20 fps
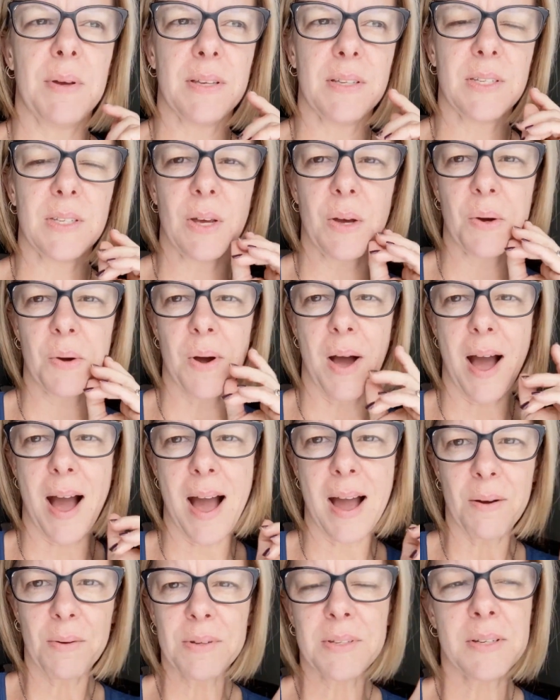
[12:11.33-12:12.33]
so
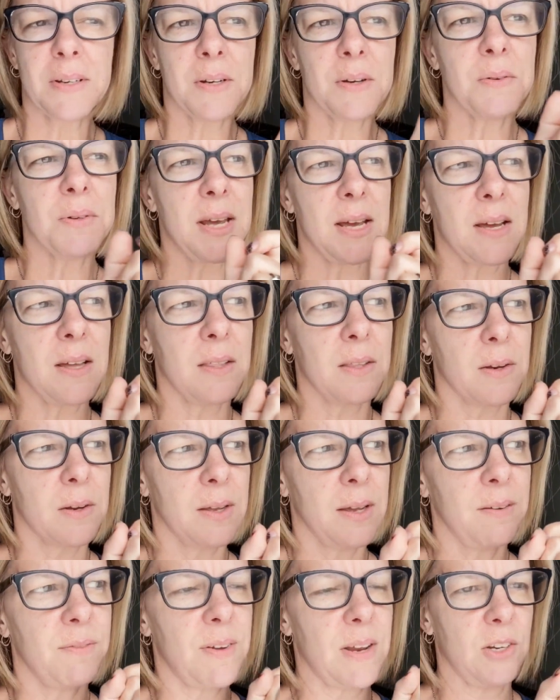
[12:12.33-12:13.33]
I was gonna go take a
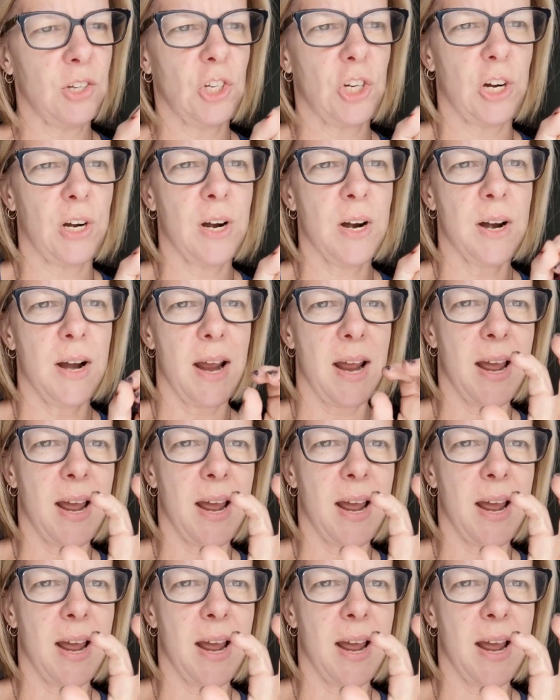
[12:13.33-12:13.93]
little adventure